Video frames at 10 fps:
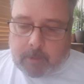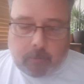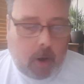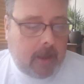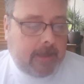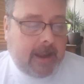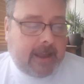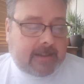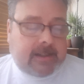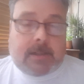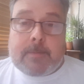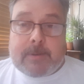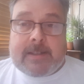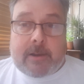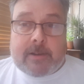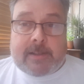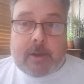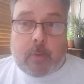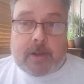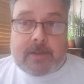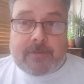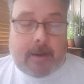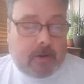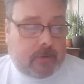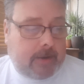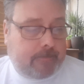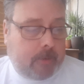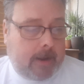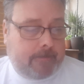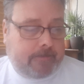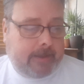Right, then it gets into some seriously coercive territory, right?